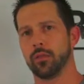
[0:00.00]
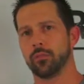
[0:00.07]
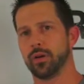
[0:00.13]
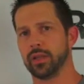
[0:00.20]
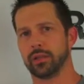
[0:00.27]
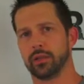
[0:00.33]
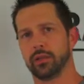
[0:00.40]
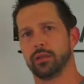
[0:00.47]

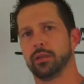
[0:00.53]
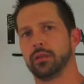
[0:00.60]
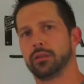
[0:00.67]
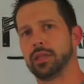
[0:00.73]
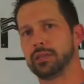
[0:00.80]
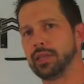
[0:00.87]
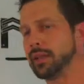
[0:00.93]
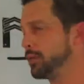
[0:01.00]
But
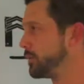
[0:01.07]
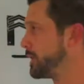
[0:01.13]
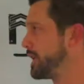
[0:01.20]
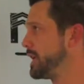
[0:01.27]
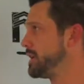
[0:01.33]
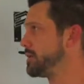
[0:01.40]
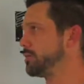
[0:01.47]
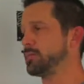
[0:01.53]
they don't
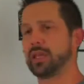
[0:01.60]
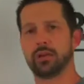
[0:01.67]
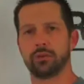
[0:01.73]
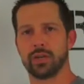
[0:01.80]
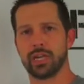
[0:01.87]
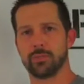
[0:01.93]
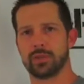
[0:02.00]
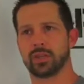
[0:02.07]
need to
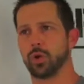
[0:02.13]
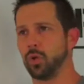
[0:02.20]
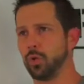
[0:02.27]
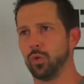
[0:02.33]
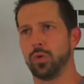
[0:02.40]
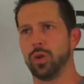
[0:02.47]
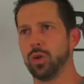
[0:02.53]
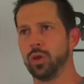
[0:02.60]
be
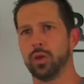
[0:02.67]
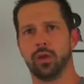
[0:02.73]
told,